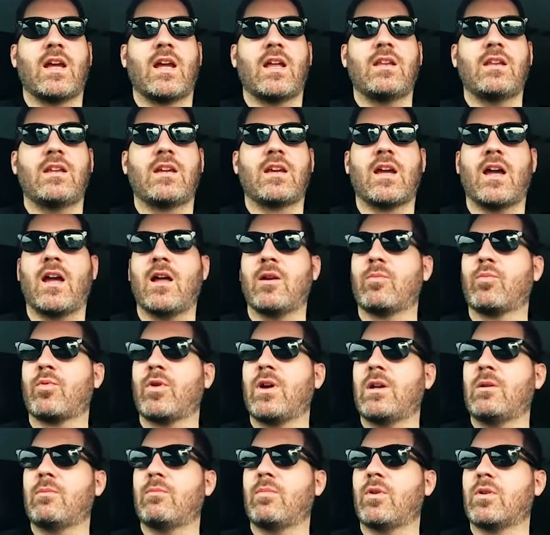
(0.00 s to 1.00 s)
and you can't
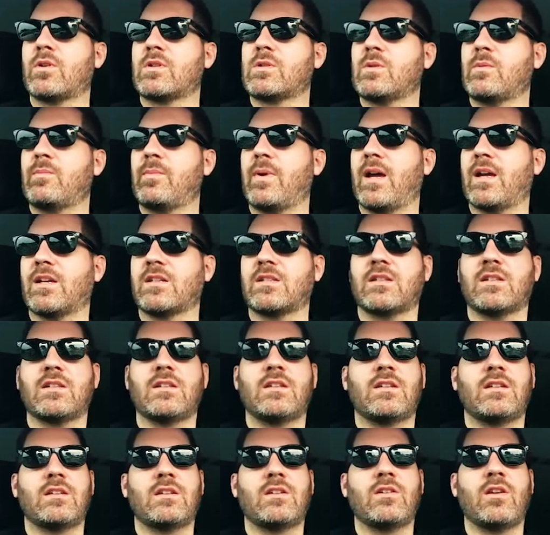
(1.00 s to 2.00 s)
print books with
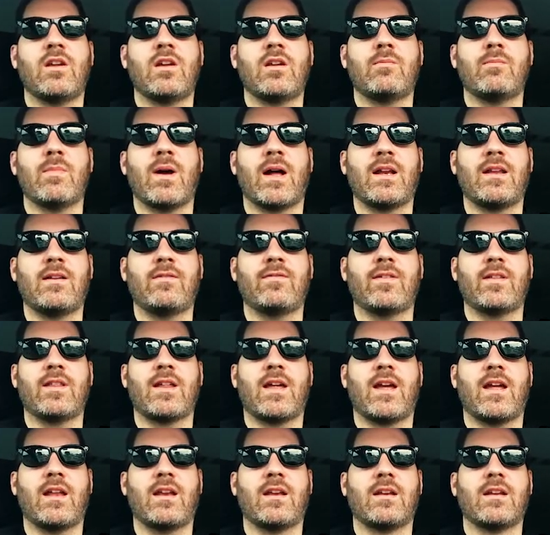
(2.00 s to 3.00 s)
passion. You need money for
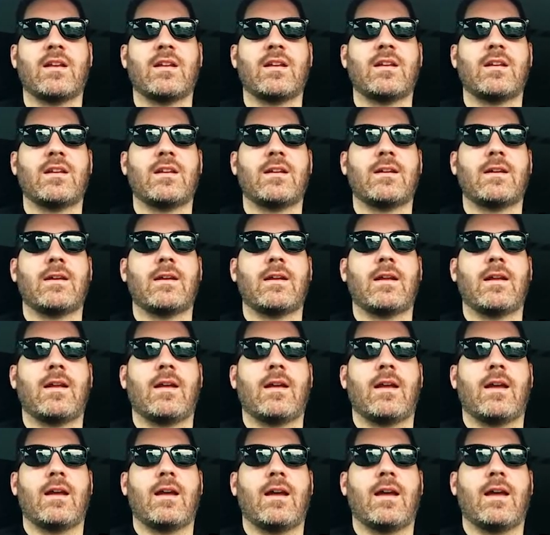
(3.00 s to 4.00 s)
that.
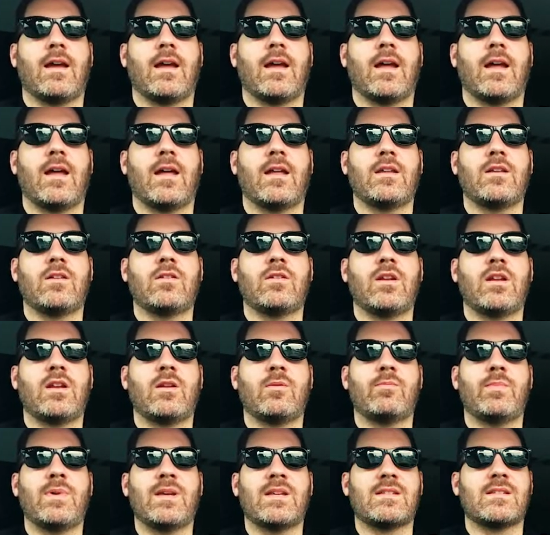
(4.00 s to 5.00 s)
You need a
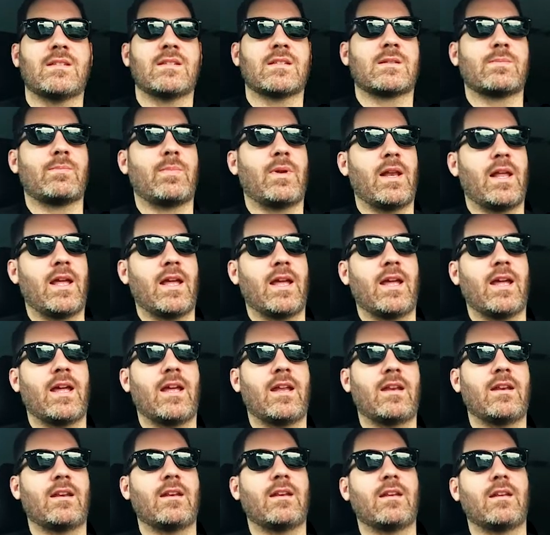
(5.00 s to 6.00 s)
business
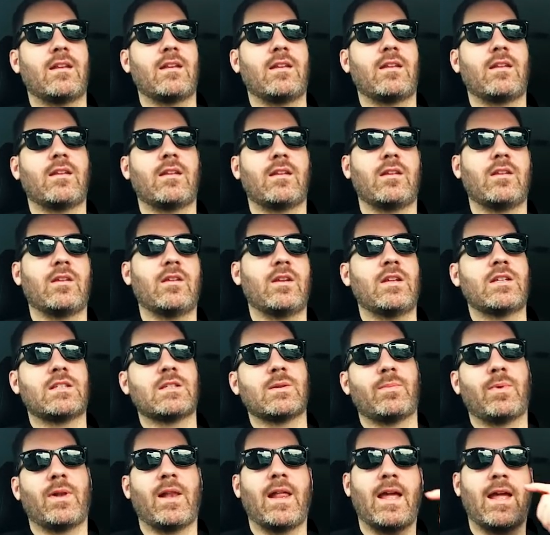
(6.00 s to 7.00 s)
plan. You need to
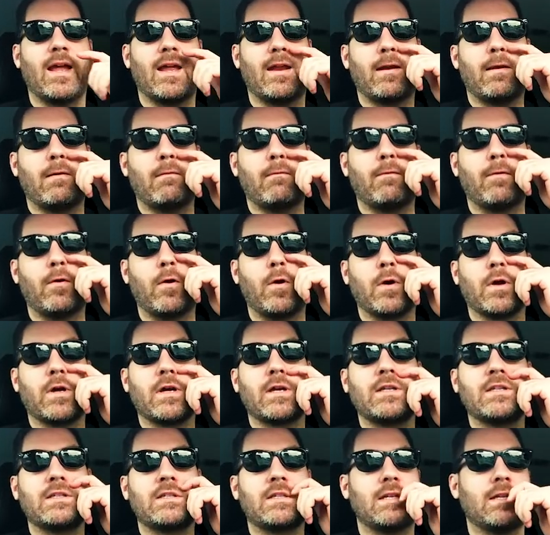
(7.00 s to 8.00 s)
plan for
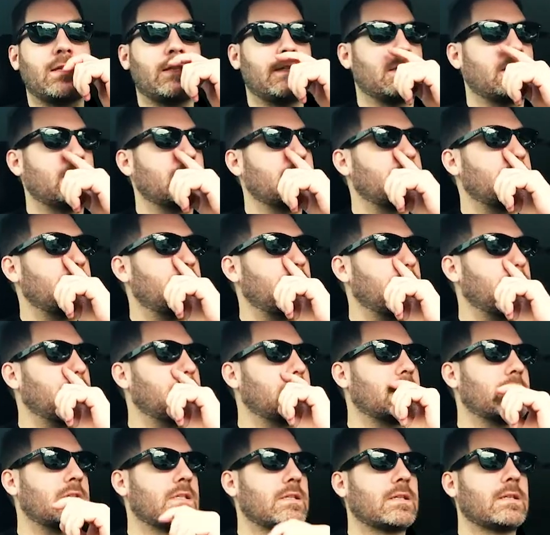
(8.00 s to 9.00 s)

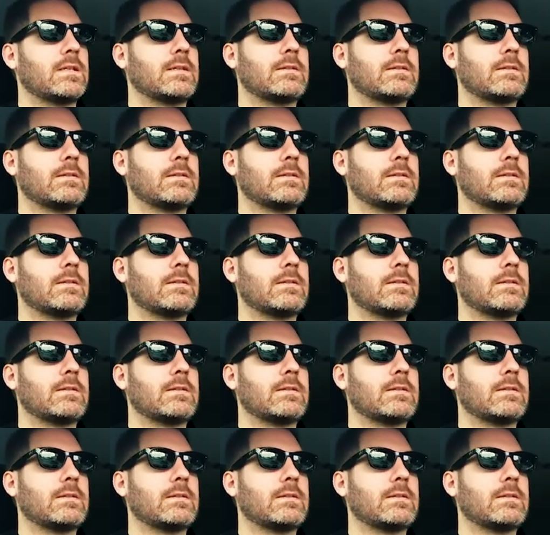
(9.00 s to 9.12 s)
contingencies.